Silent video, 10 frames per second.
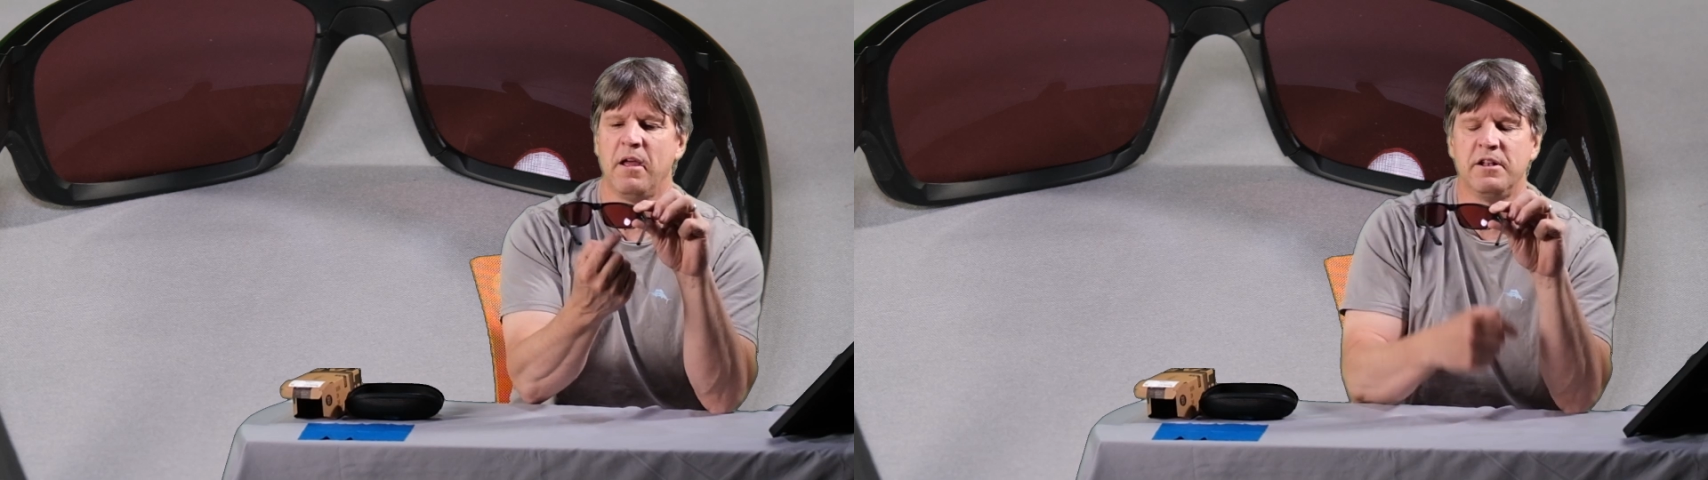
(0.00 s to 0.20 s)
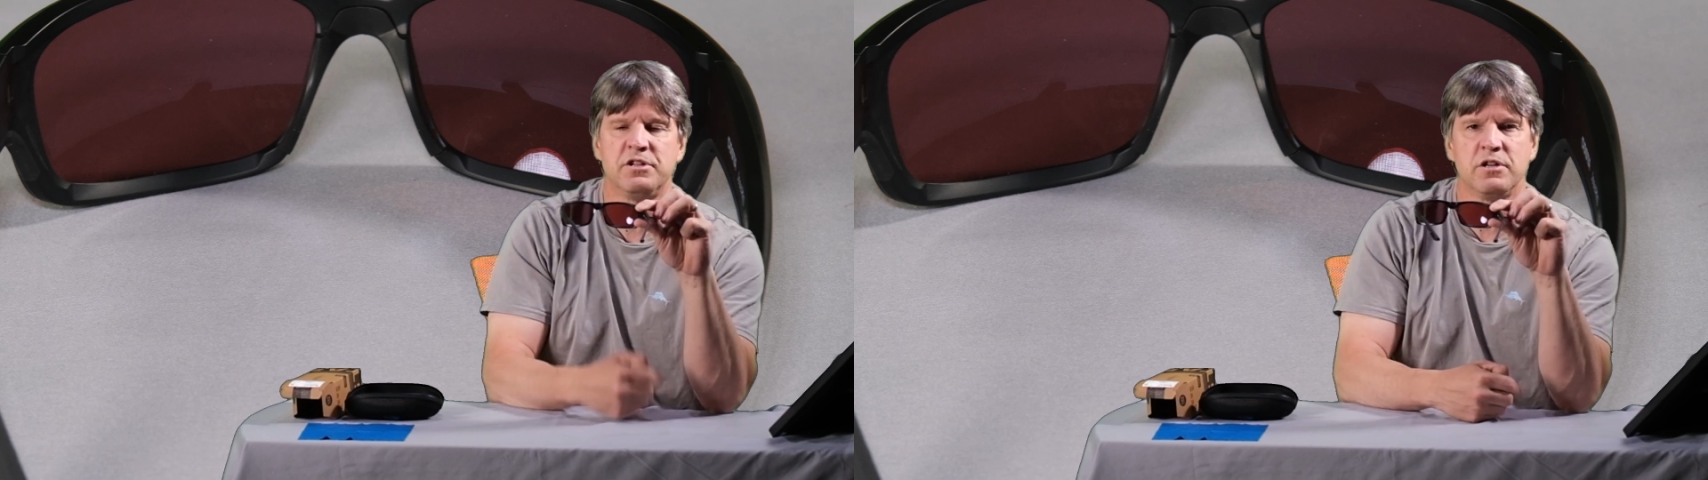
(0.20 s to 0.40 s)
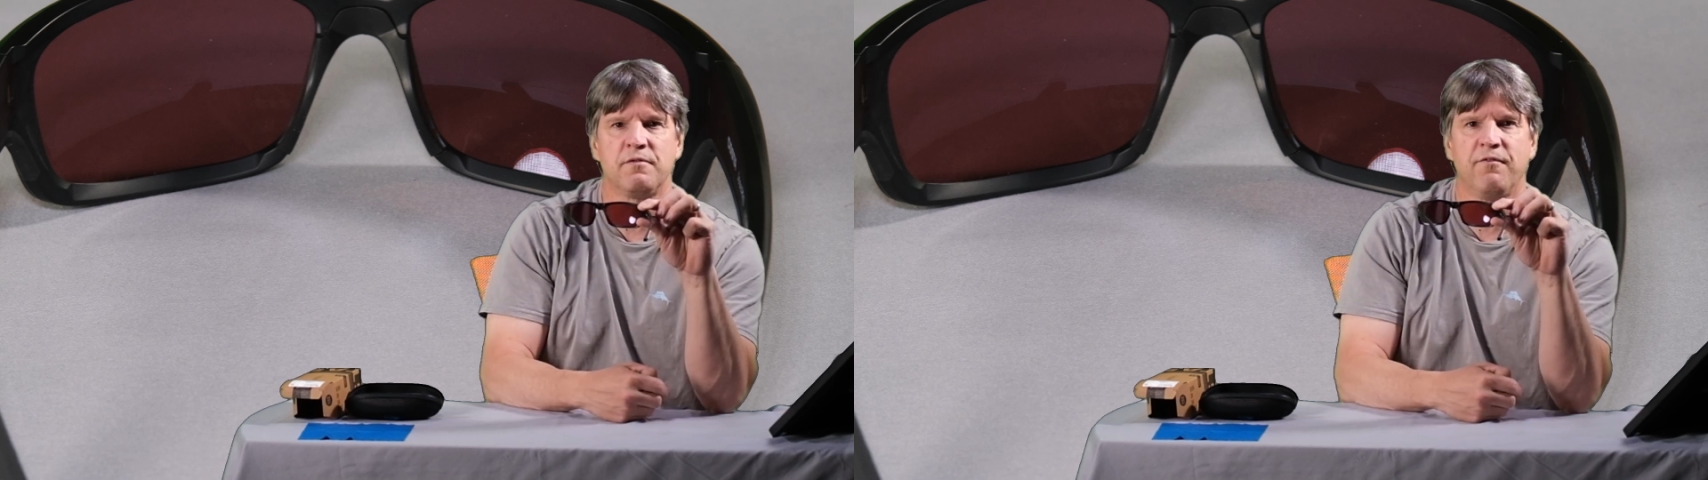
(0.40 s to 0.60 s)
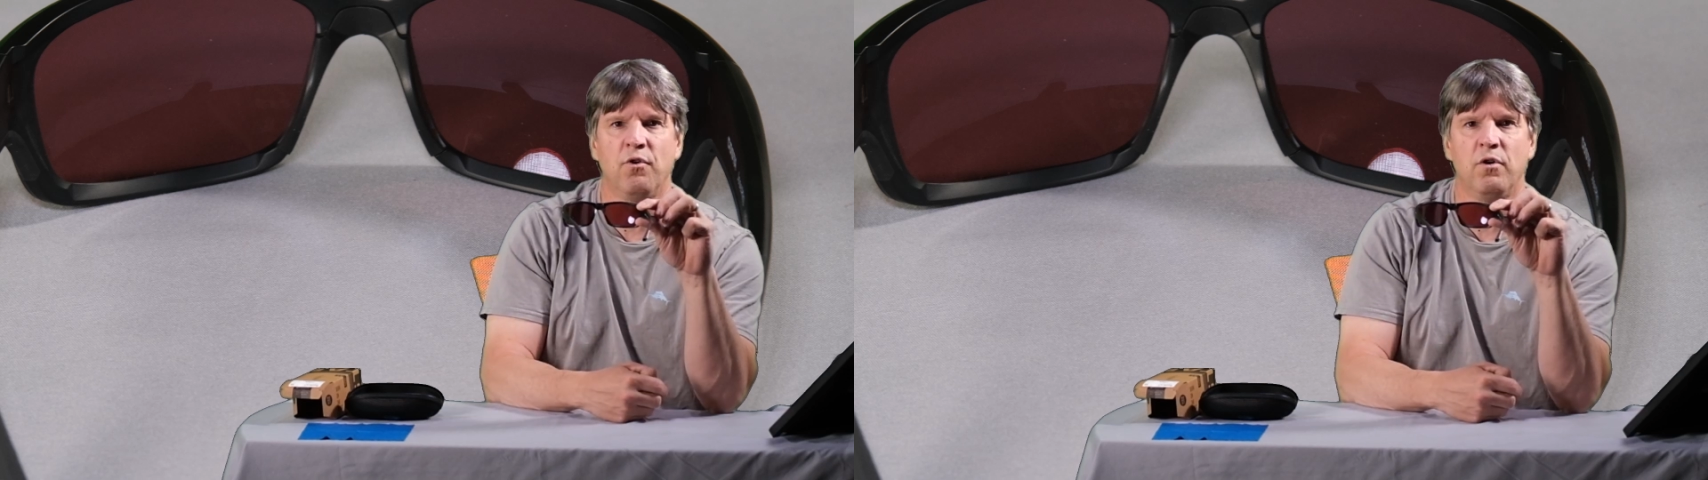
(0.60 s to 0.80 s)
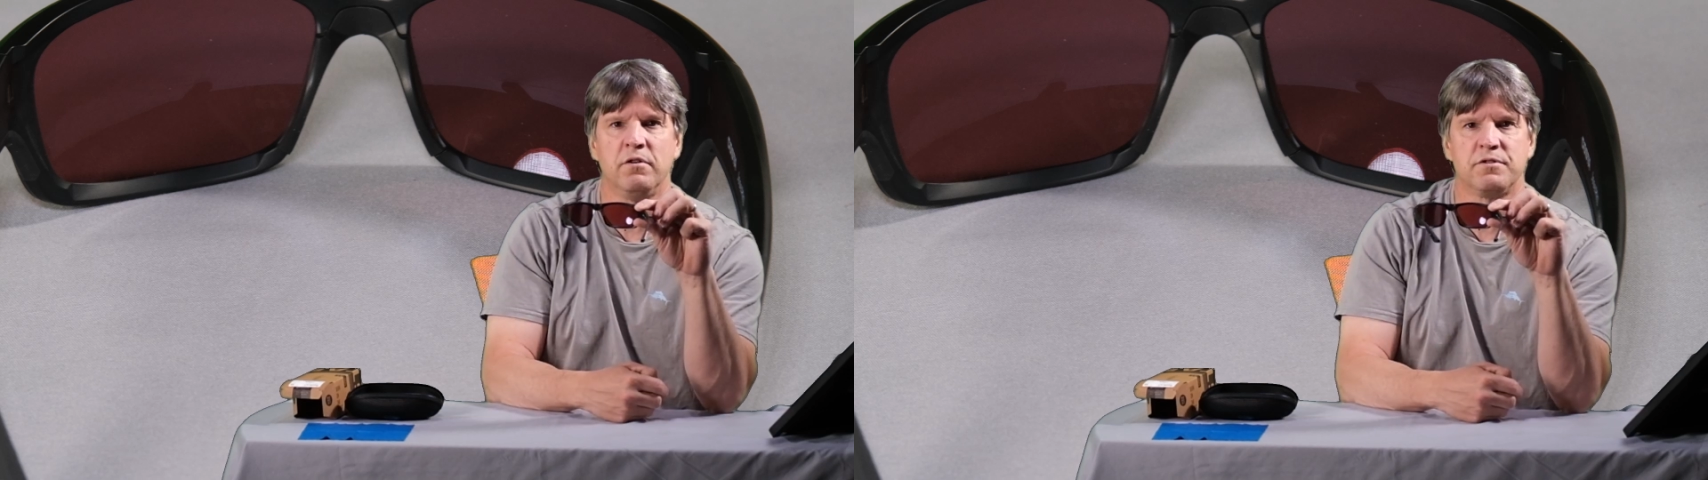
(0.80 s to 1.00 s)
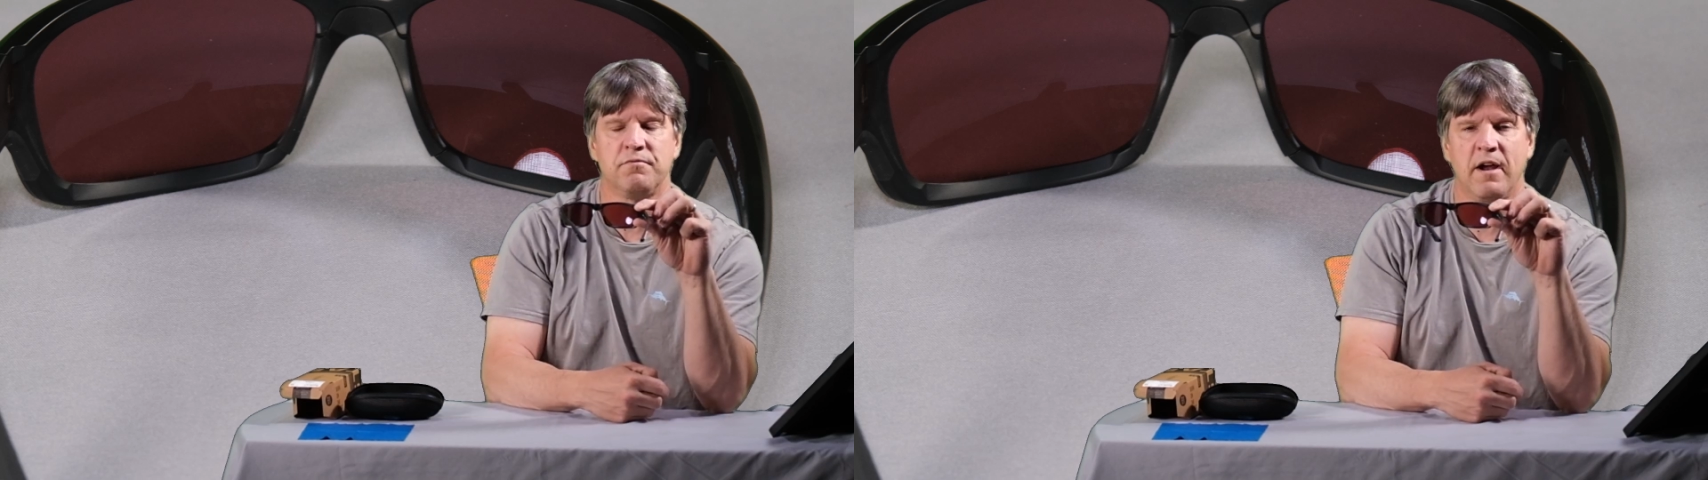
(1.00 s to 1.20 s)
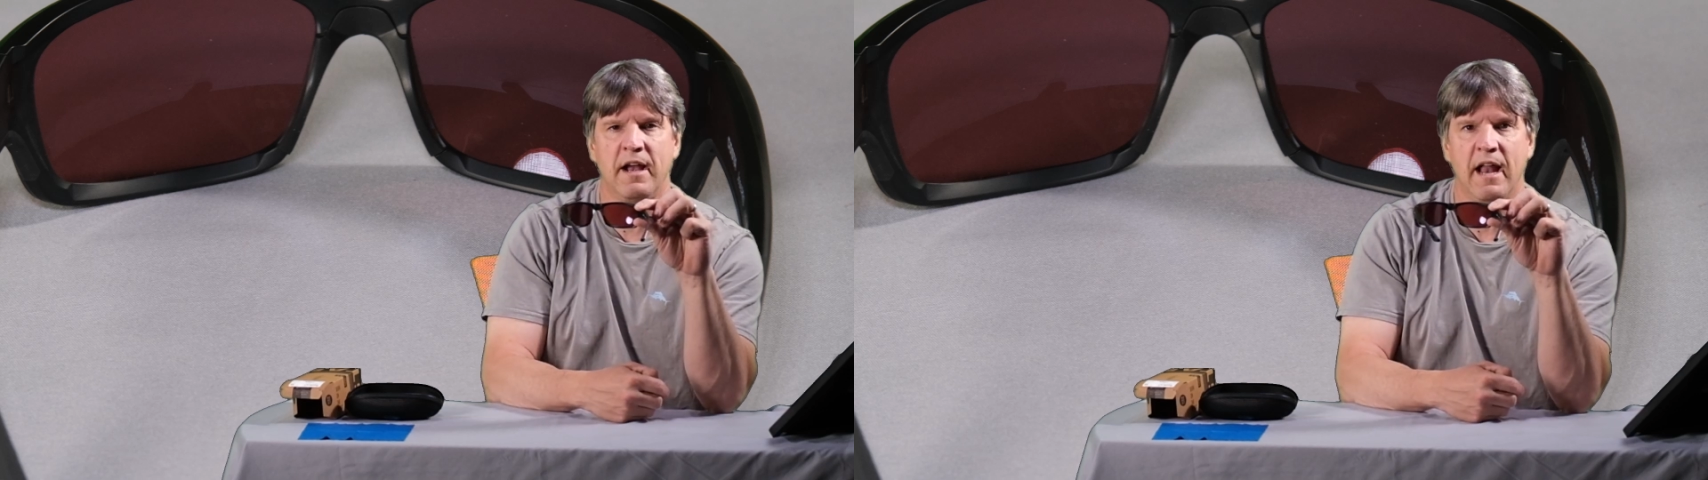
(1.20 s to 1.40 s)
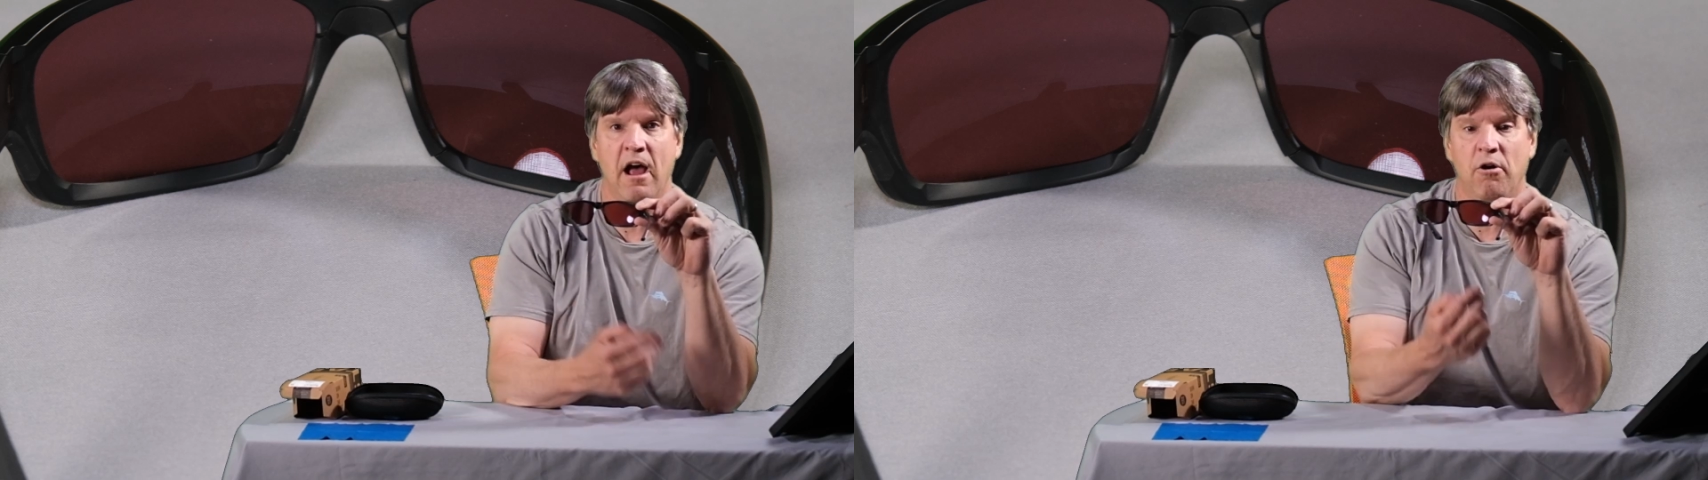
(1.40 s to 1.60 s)
and just falls
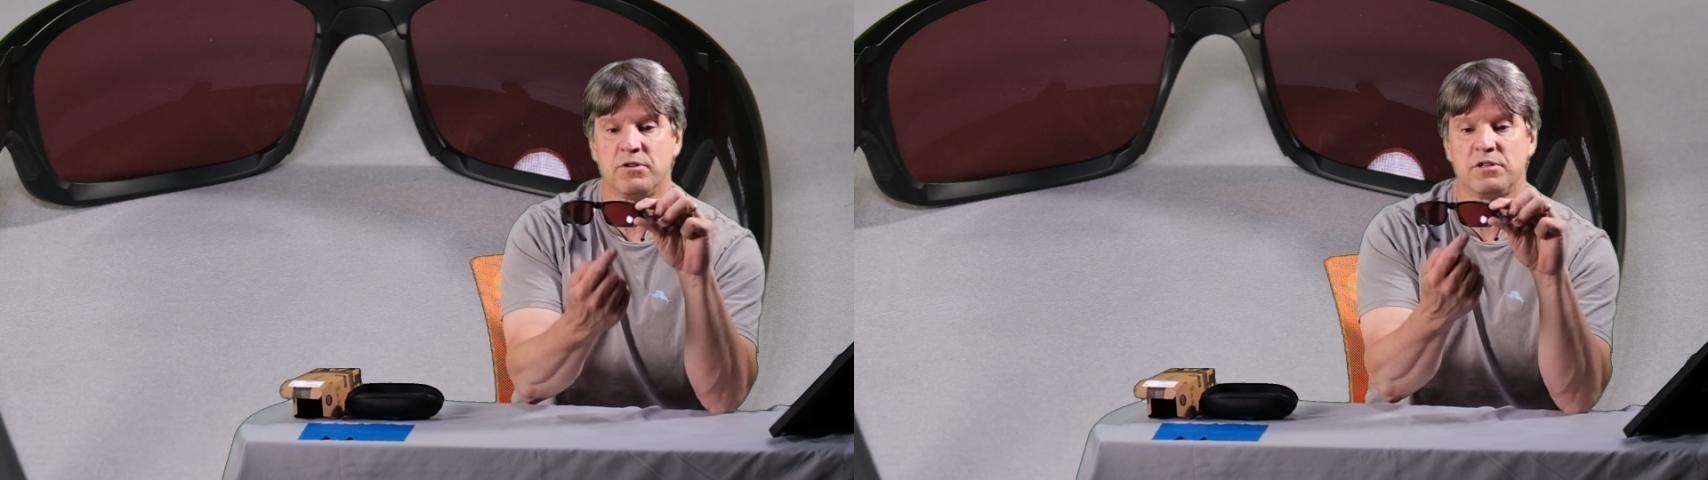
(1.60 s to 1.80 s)
right out.